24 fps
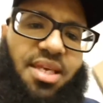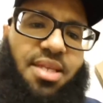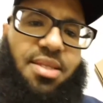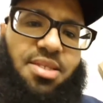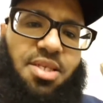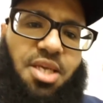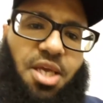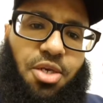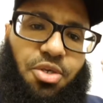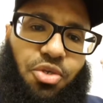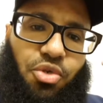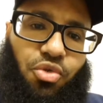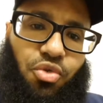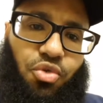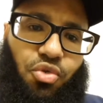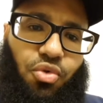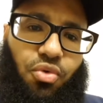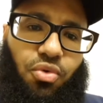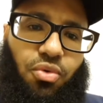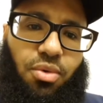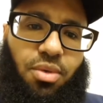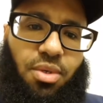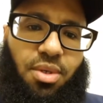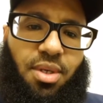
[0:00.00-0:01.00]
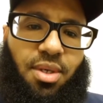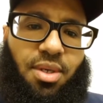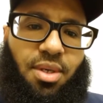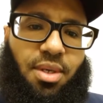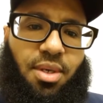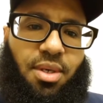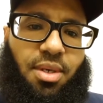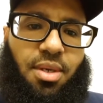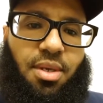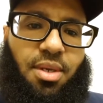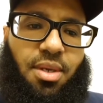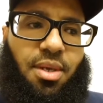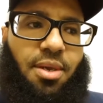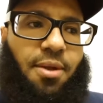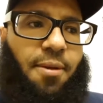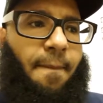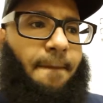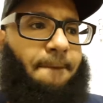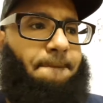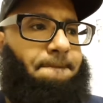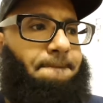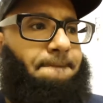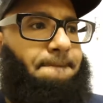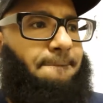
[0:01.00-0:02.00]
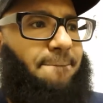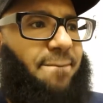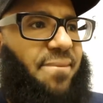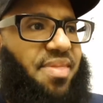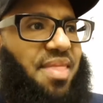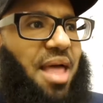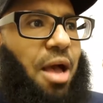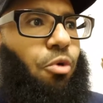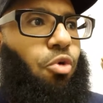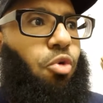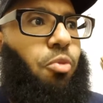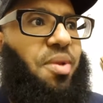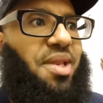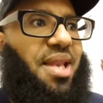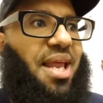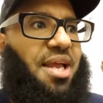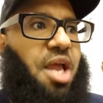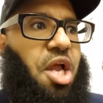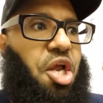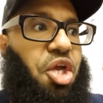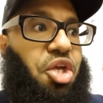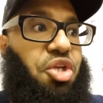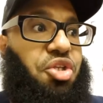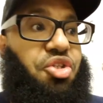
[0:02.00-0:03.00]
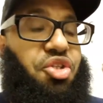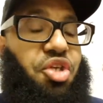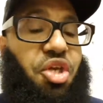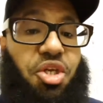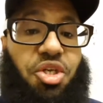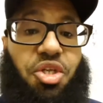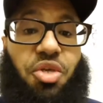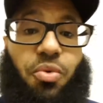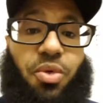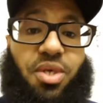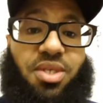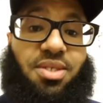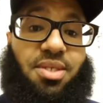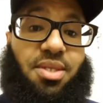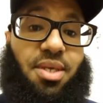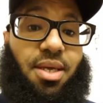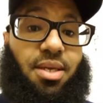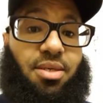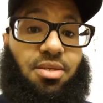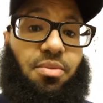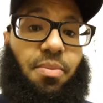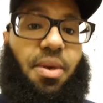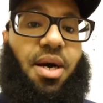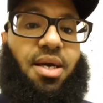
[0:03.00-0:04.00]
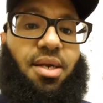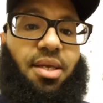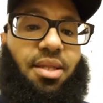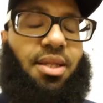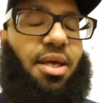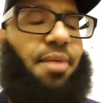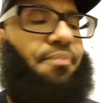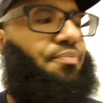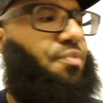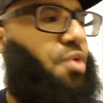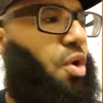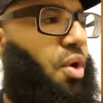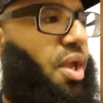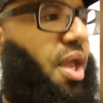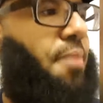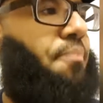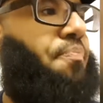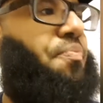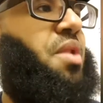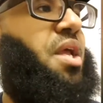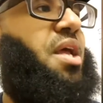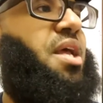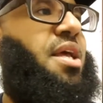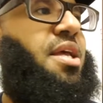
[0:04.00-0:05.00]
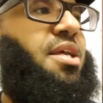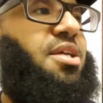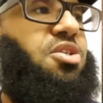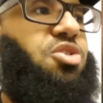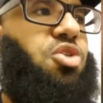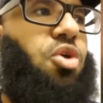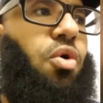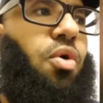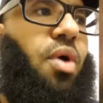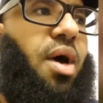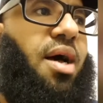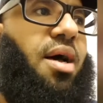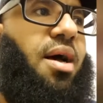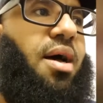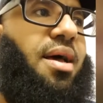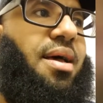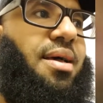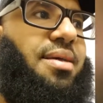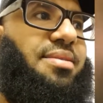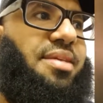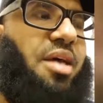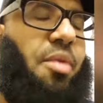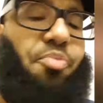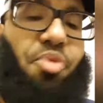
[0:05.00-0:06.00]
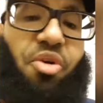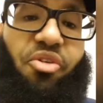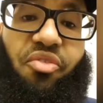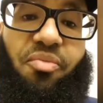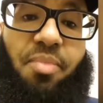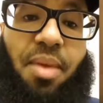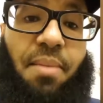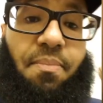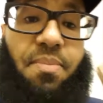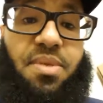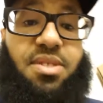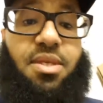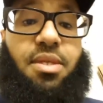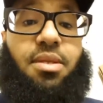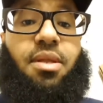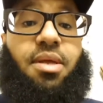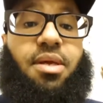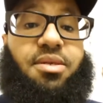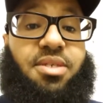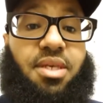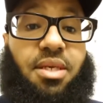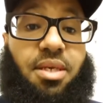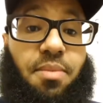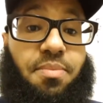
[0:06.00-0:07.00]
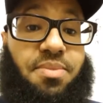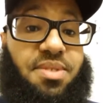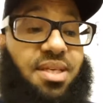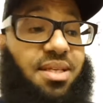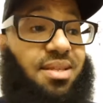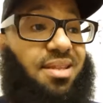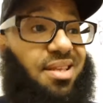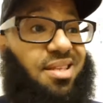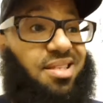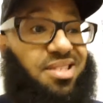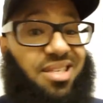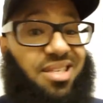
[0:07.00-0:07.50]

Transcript: deeds can you do that will be like a continuous thing? Subhanallah. Okay. So as our Prophet Muhammad sallallahu alaihi wasallam said,